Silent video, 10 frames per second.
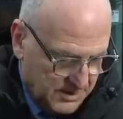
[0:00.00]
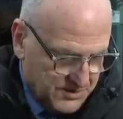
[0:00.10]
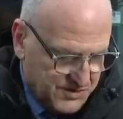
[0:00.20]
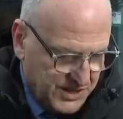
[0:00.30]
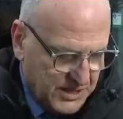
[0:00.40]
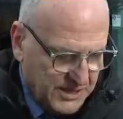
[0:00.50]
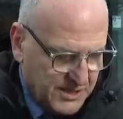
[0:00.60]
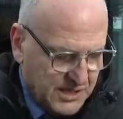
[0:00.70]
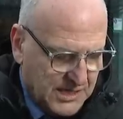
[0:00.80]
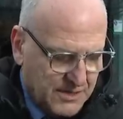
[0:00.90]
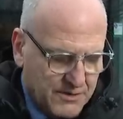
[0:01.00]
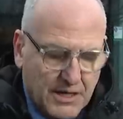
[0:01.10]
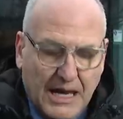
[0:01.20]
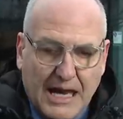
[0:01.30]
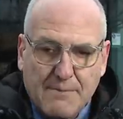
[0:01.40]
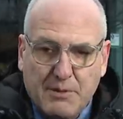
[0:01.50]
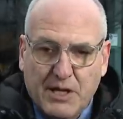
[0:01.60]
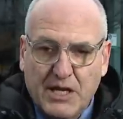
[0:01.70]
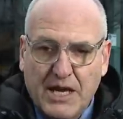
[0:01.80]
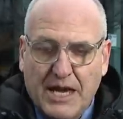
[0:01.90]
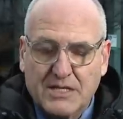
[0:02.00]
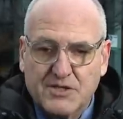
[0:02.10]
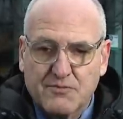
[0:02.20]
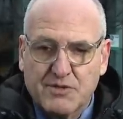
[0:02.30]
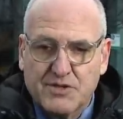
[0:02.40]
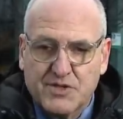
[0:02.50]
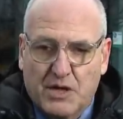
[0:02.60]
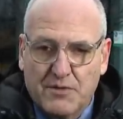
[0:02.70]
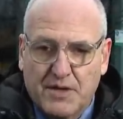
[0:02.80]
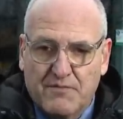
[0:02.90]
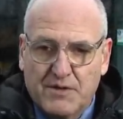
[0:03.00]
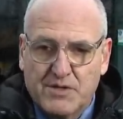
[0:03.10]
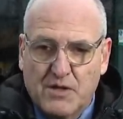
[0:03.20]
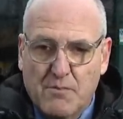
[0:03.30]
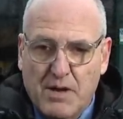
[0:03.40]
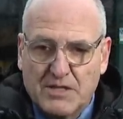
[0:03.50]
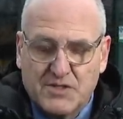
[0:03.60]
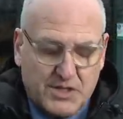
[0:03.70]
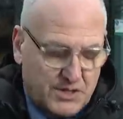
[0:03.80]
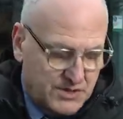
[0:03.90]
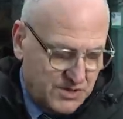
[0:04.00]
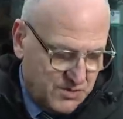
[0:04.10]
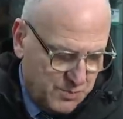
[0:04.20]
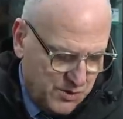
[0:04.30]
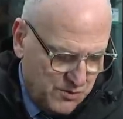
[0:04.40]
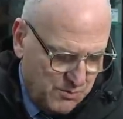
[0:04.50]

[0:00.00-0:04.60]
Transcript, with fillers: This deadly encounter happening as a result of a domestic dispute.